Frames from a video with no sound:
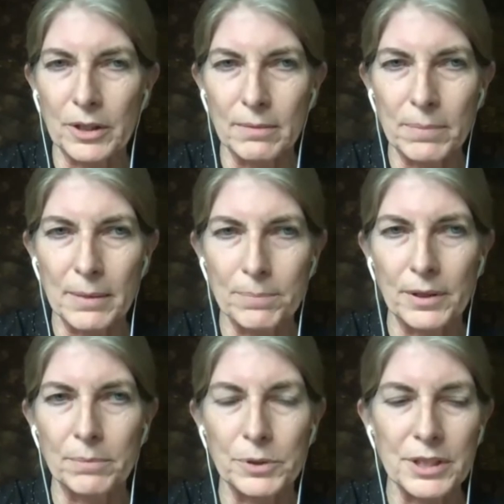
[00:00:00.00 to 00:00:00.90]
people
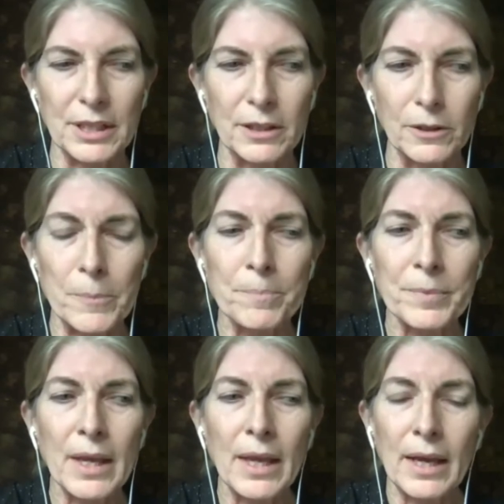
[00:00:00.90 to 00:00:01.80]
in particular.
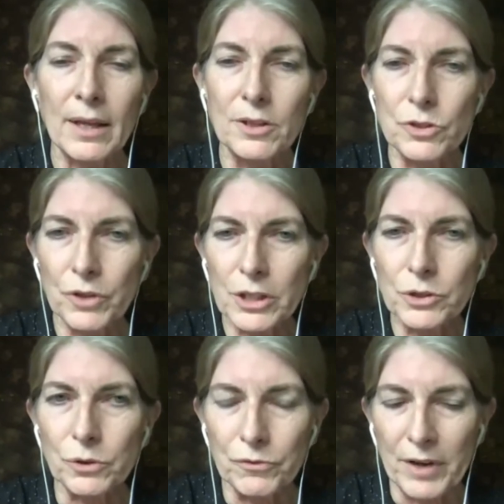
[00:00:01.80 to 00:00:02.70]
The
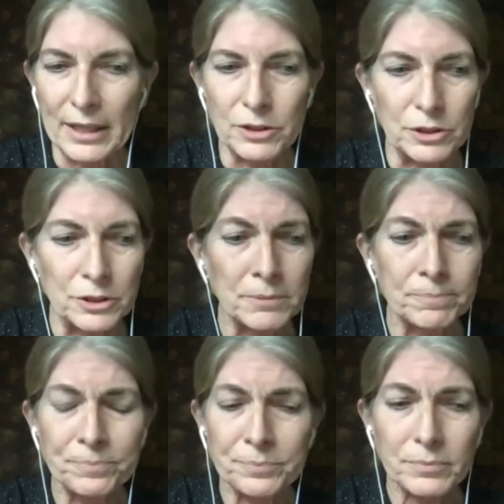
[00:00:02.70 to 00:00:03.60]
structural factors
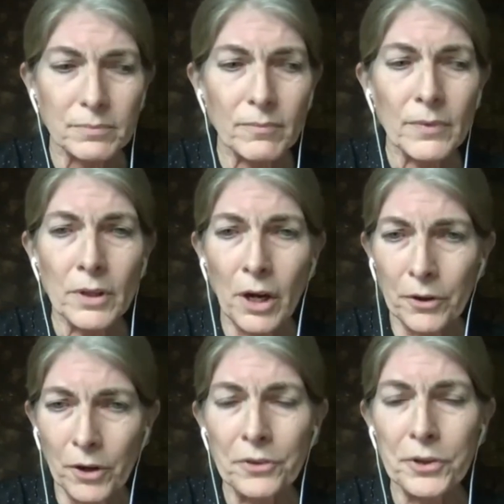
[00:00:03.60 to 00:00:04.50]
are
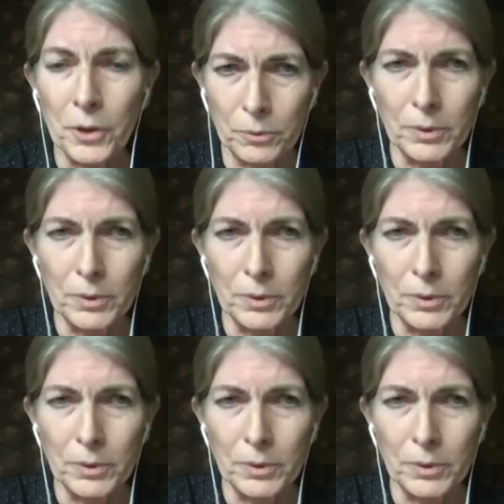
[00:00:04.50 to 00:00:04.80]
also